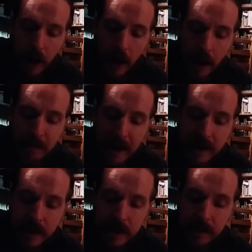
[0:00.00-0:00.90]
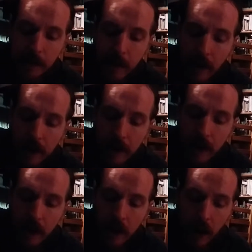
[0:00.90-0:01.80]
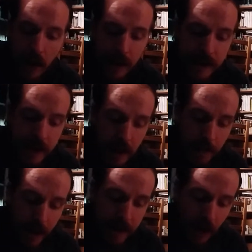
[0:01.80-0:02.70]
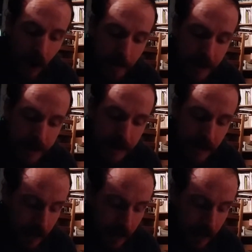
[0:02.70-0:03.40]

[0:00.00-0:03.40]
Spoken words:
a basis for merit. All this stated by the comment is clear